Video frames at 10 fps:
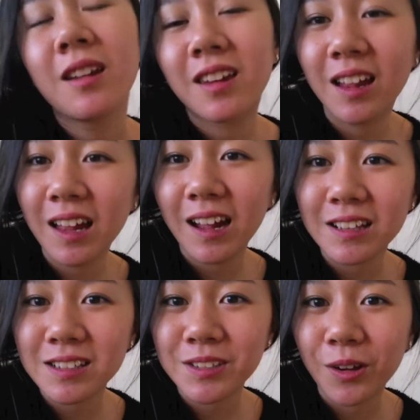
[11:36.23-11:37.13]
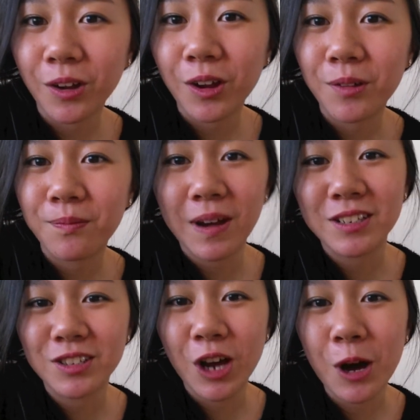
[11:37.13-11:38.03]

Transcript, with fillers: you can let us know by just